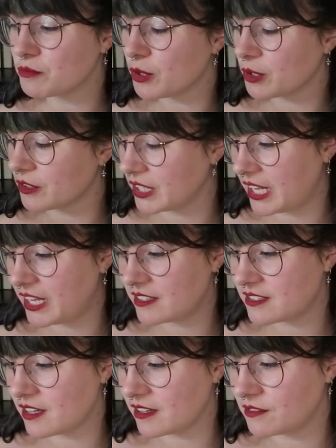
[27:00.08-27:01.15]
embroidery
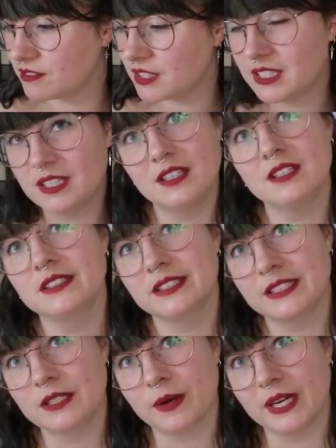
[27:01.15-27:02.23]
days of
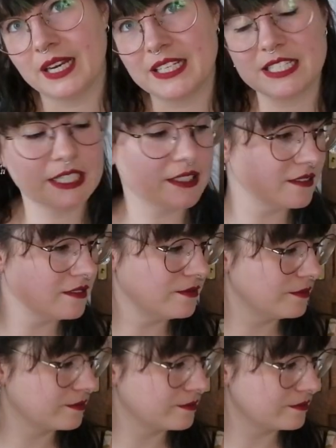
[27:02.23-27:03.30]
2019.
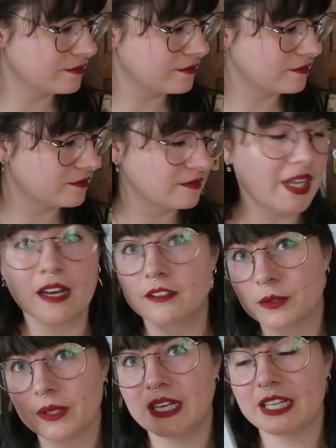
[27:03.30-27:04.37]
Yeah,
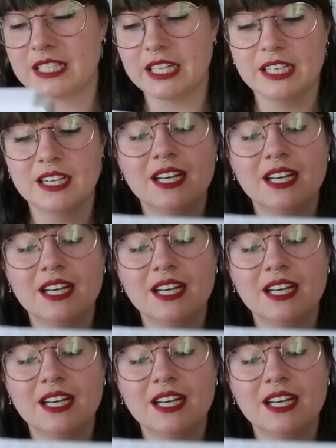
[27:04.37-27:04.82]
2019.